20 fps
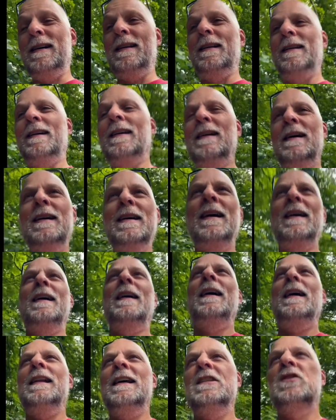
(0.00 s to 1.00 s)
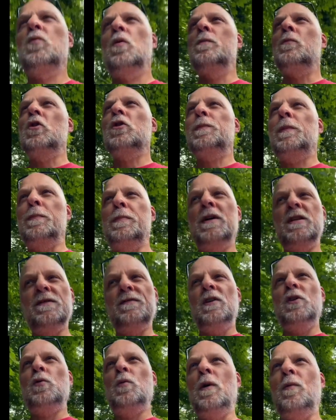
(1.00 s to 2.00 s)
I like to wear multiple pairs of
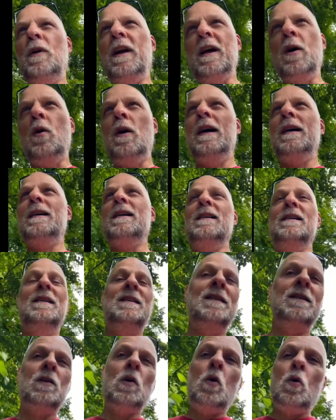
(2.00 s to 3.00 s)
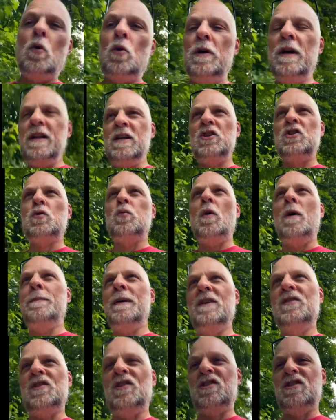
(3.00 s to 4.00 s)
underwear when I go hiking, or any swamp
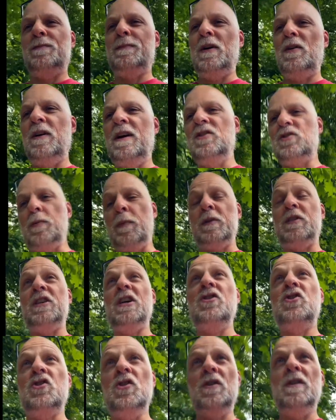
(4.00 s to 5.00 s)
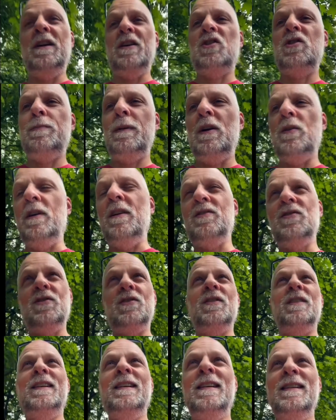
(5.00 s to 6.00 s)
ass experience, potential experience.
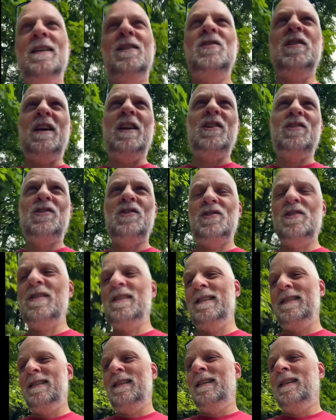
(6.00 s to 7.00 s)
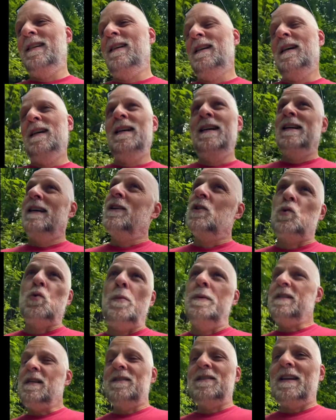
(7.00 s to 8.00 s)
Tennis,
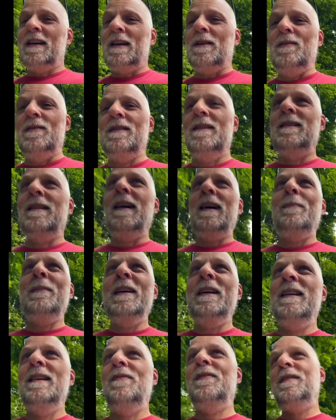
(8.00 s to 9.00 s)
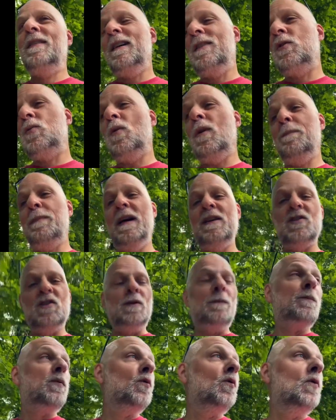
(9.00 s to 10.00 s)
swimming doesn't count. I mean, if you got swamp ass in the
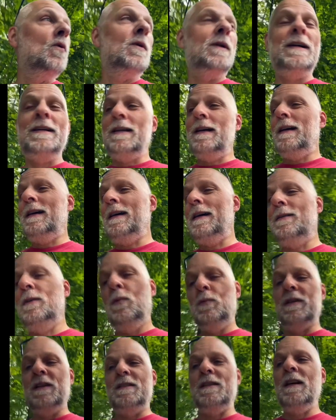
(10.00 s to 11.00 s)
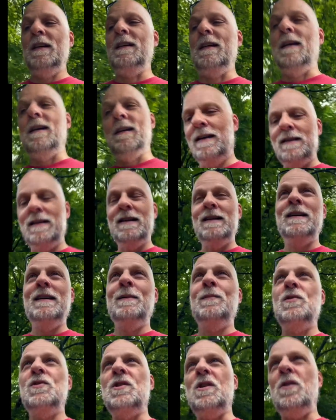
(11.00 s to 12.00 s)
pool, I don't know what to tell you.
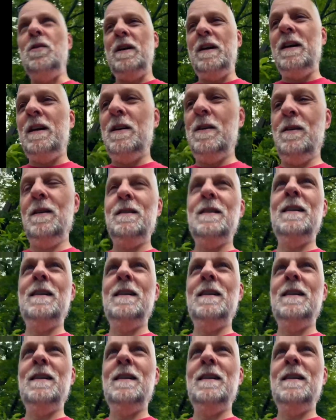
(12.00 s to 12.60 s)
Sorry to hear.